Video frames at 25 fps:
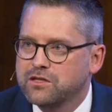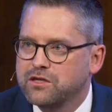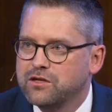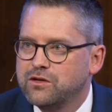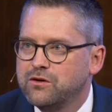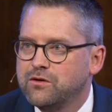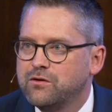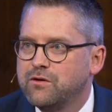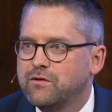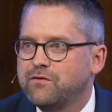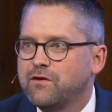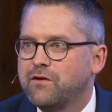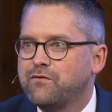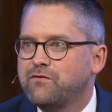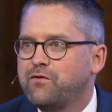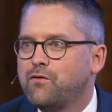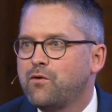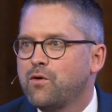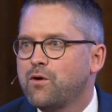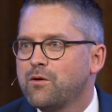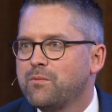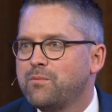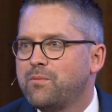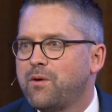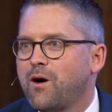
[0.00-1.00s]
two of a
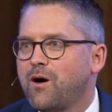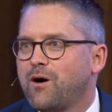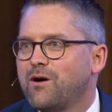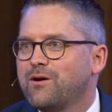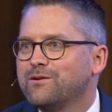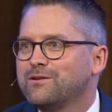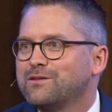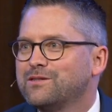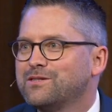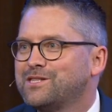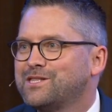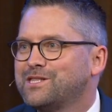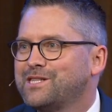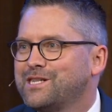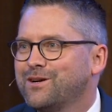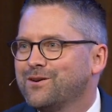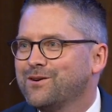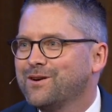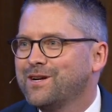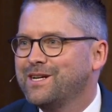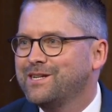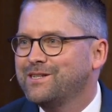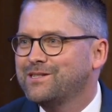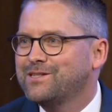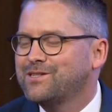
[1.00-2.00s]
four-part
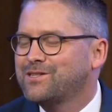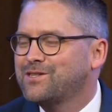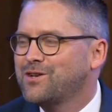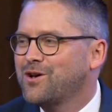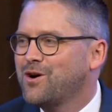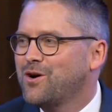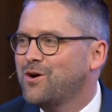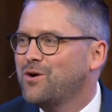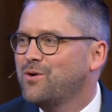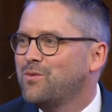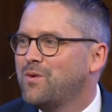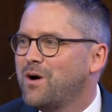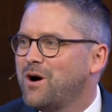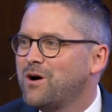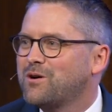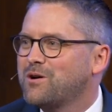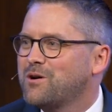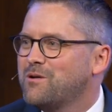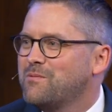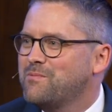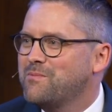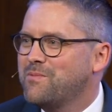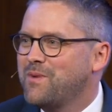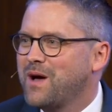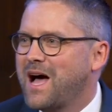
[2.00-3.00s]
series, so
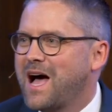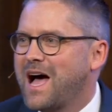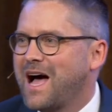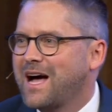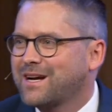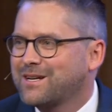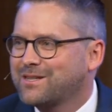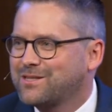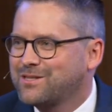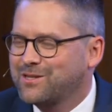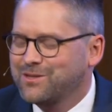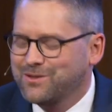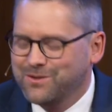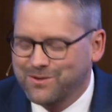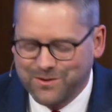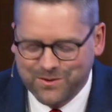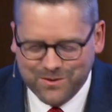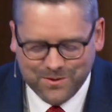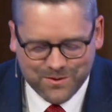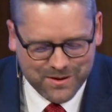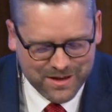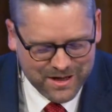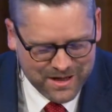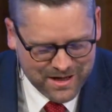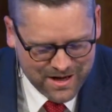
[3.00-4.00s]
welcome back
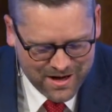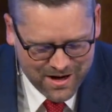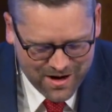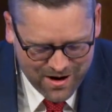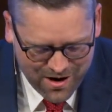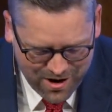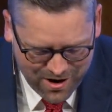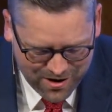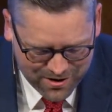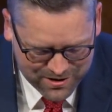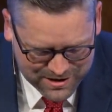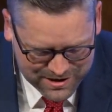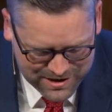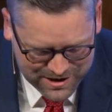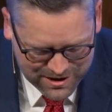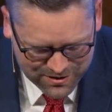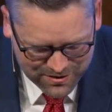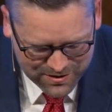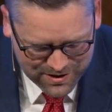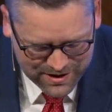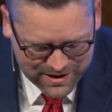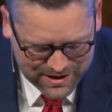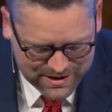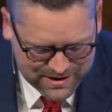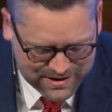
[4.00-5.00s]
to our
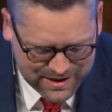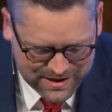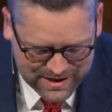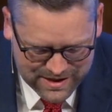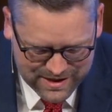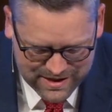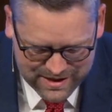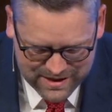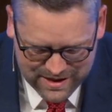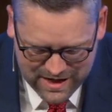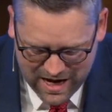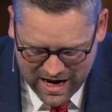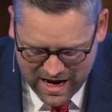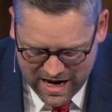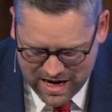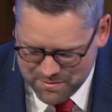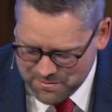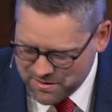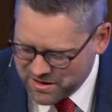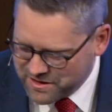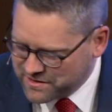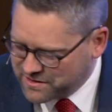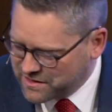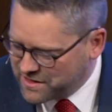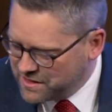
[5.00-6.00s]
series in
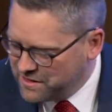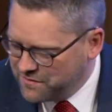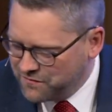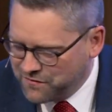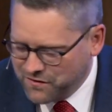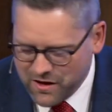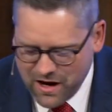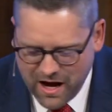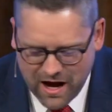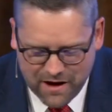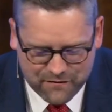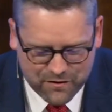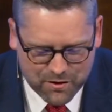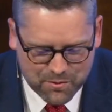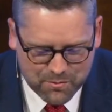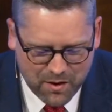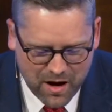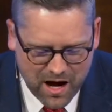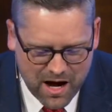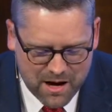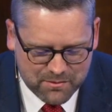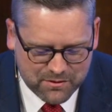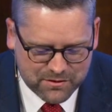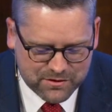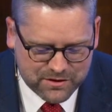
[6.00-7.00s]
Amos. And if you have your
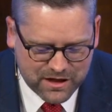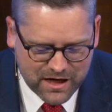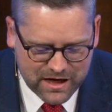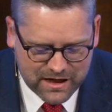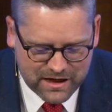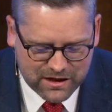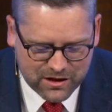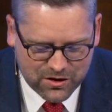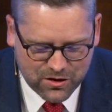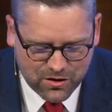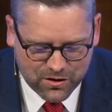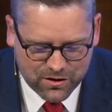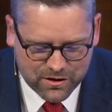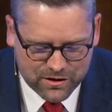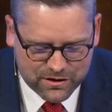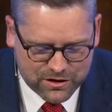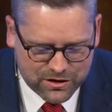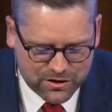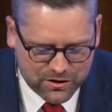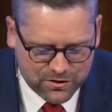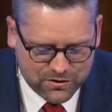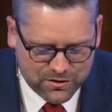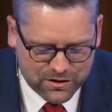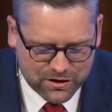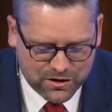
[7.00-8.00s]
Bibles, I'd encourage
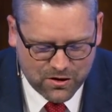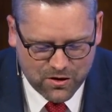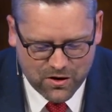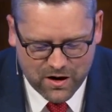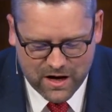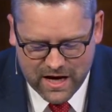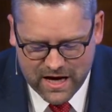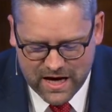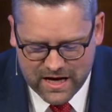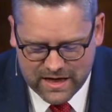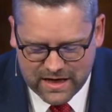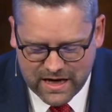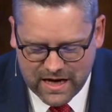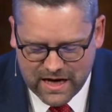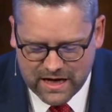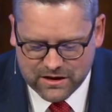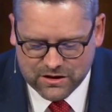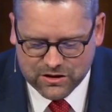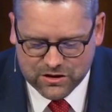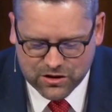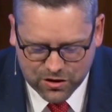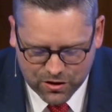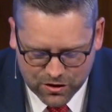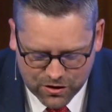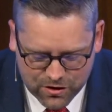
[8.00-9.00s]
you to go ahead
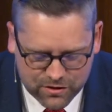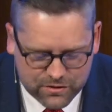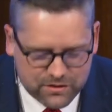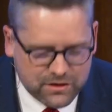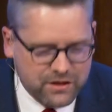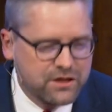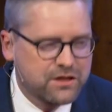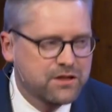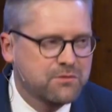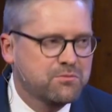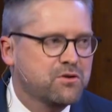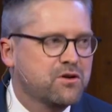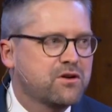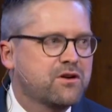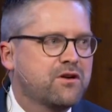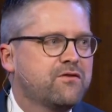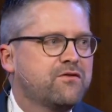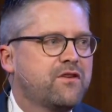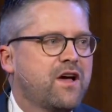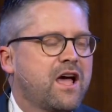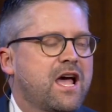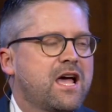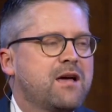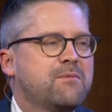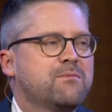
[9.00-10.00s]
and turn to the book of
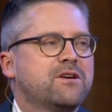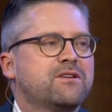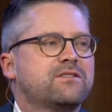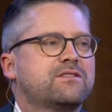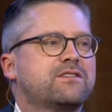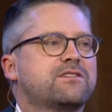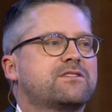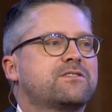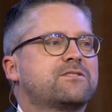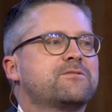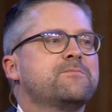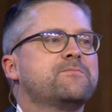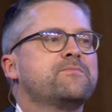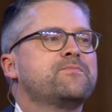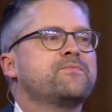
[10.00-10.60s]
Amos.